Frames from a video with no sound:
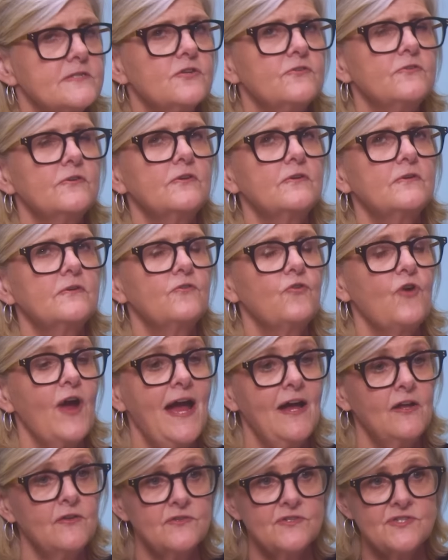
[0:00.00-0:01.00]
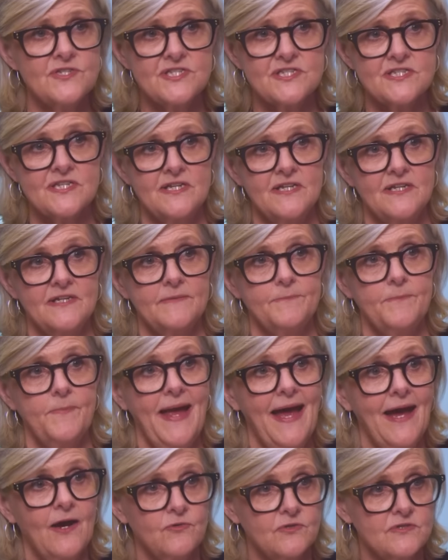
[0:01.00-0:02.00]
So the Crown's
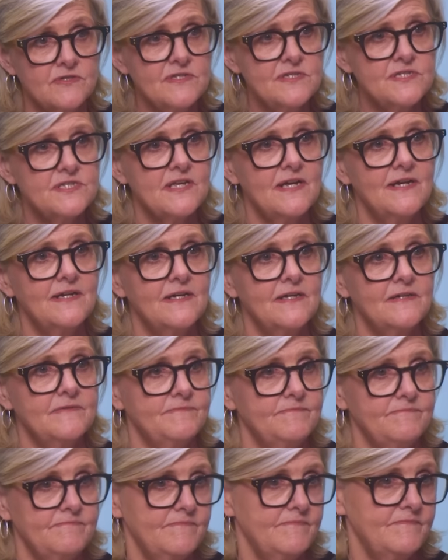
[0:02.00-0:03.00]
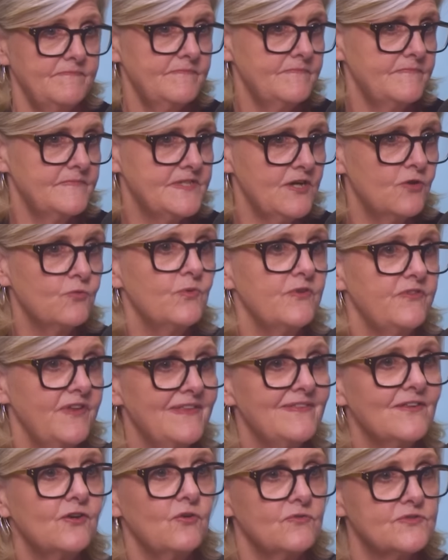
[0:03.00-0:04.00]
powers are dealt with
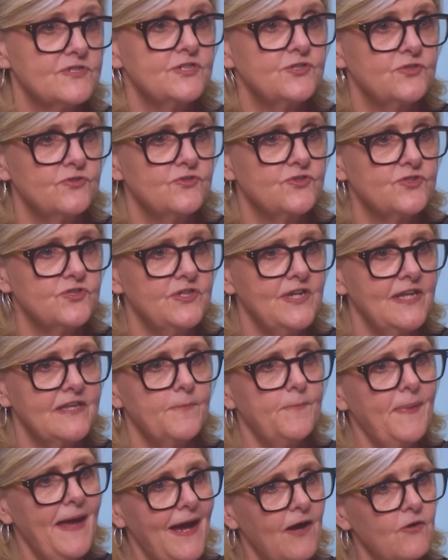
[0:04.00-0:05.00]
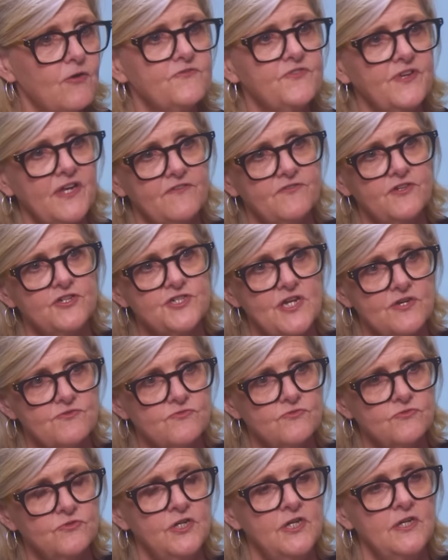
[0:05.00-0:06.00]
in the Constitution, and the power of the
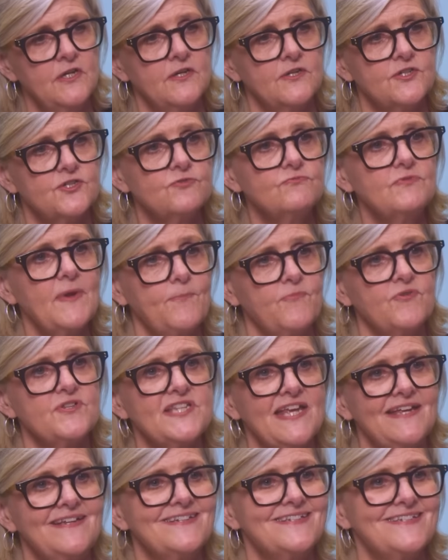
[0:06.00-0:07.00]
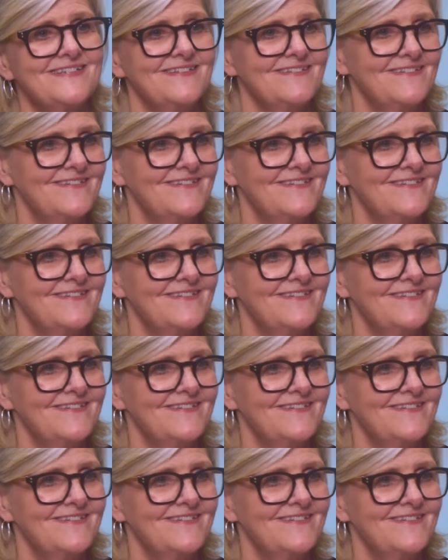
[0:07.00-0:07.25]
Governor-General to represent